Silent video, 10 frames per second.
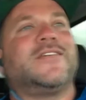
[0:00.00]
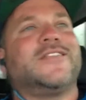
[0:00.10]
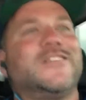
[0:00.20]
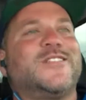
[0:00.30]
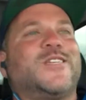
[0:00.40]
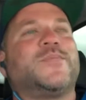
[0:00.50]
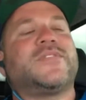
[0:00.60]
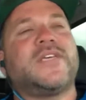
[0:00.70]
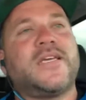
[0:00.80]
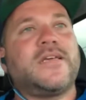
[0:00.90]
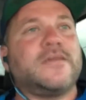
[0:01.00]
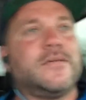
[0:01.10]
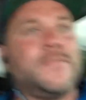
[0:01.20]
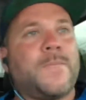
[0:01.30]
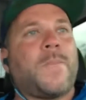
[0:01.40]
Some say,
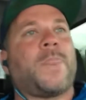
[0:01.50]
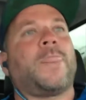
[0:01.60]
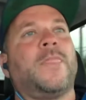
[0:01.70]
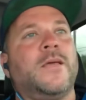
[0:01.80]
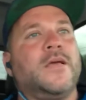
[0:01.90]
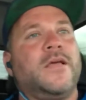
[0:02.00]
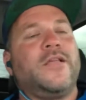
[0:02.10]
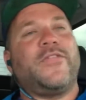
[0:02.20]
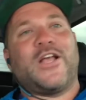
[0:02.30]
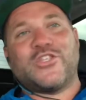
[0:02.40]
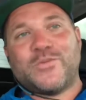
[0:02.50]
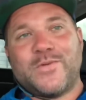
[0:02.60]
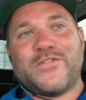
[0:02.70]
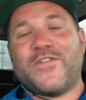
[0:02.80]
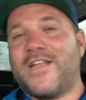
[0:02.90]
thank you so
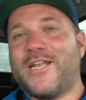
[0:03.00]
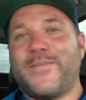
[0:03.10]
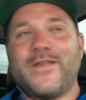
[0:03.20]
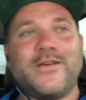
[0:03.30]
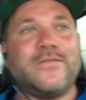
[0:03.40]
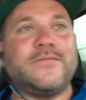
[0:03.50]
much for letting me know.